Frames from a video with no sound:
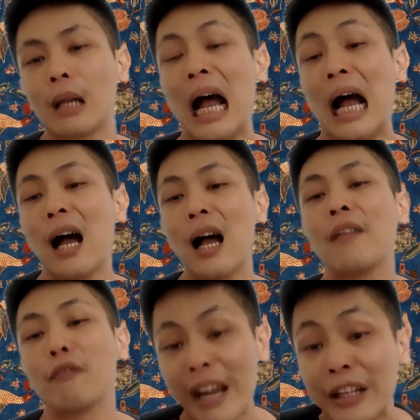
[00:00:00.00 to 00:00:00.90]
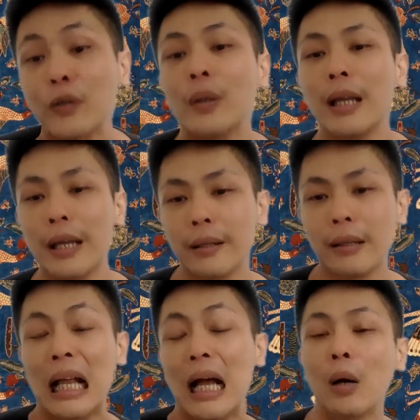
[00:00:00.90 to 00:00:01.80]
and regulate
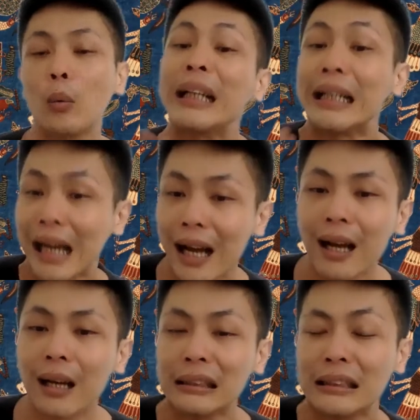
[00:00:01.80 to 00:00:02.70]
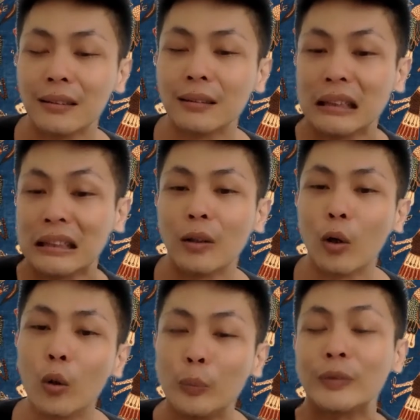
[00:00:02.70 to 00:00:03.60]
what it
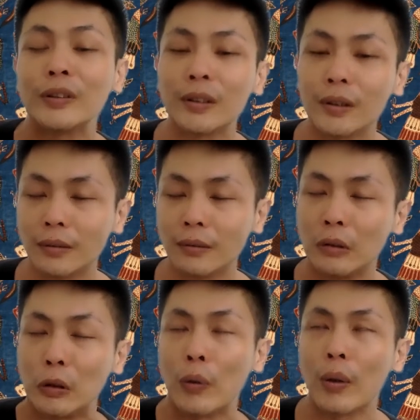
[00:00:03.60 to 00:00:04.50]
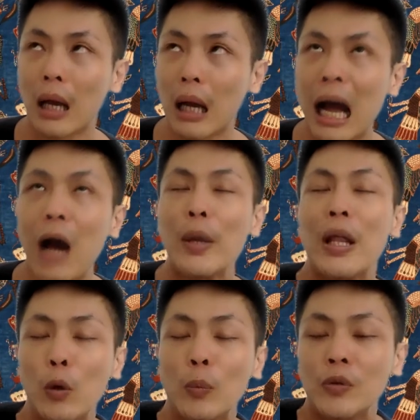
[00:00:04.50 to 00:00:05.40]
hopes, how it
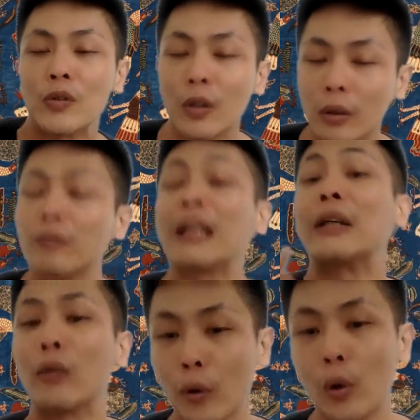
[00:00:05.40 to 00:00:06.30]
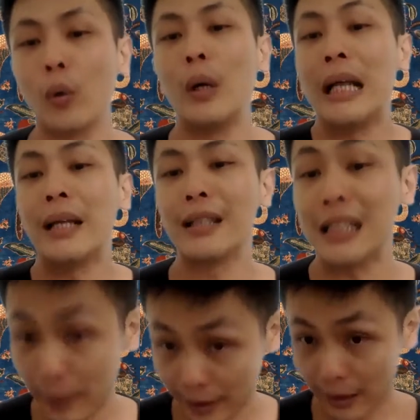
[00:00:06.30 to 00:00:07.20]
hopes to sort of like grow
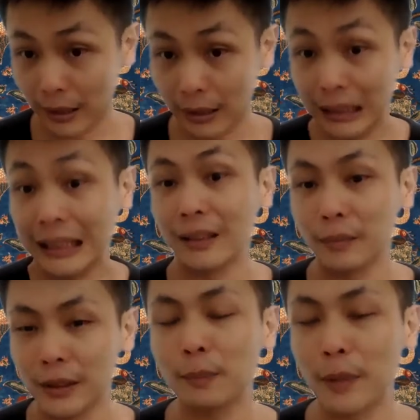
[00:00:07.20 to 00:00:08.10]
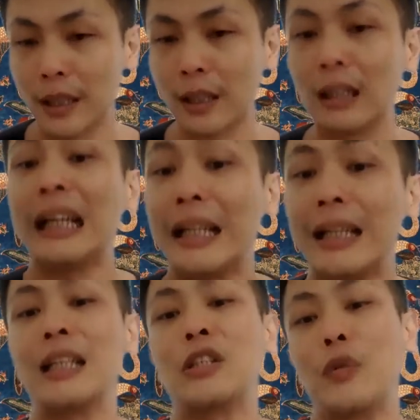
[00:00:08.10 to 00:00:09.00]
this particular
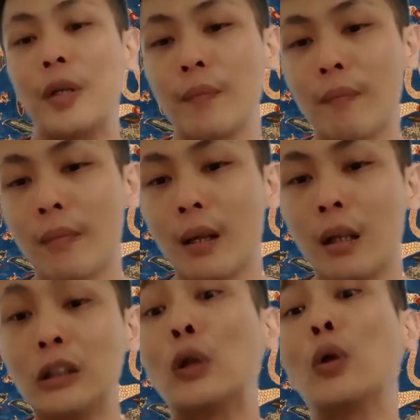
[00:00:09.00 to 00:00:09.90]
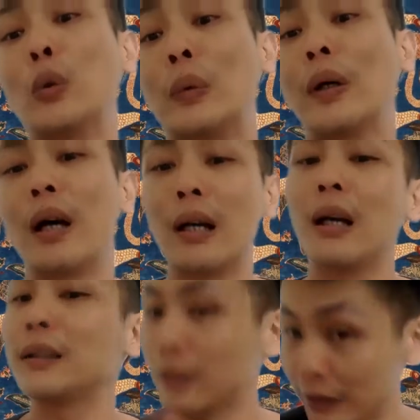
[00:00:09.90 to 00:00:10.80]
industry. So
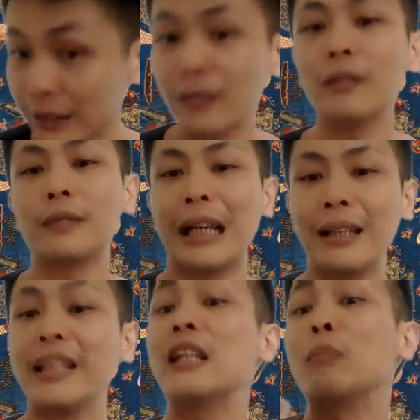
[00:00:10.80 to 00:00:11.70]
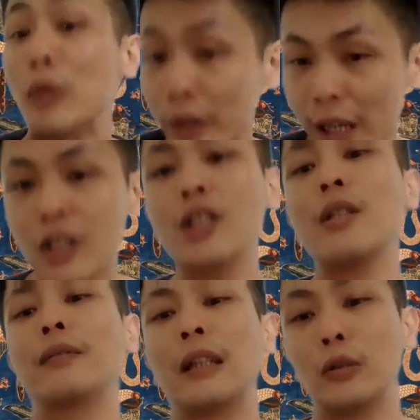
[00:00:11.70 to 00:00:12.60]
as a result of that, legal protection
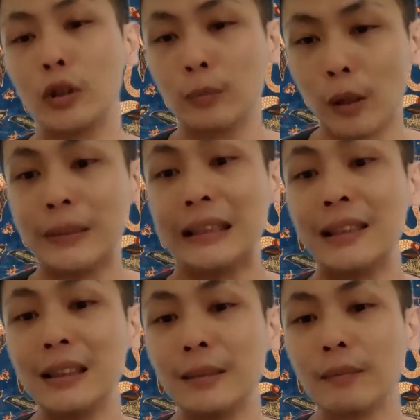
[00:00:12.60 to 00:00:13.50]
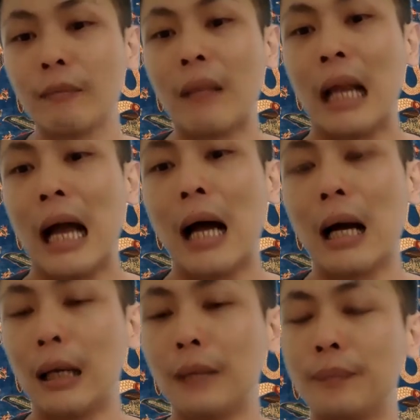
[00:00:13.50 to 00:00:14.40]
of cultural property
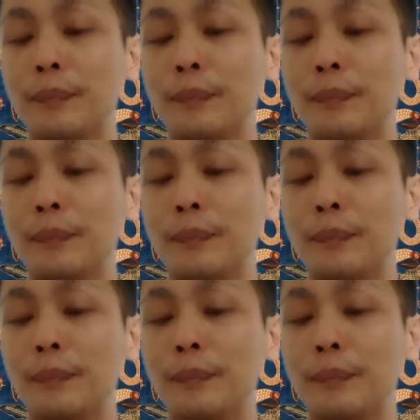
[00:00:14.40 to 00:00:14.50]
are